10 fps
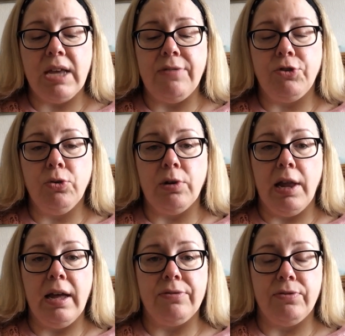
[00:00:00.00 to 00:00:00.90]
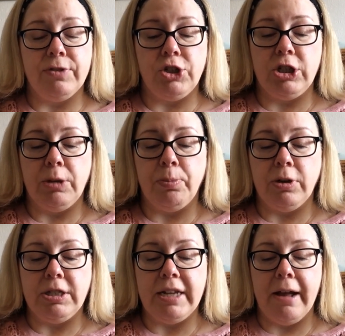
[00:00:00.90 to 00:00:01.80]
saved your life, Virginia
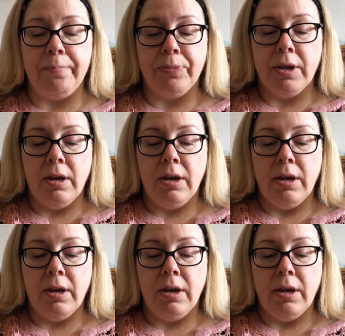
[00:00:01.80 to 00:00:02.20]
pointed out.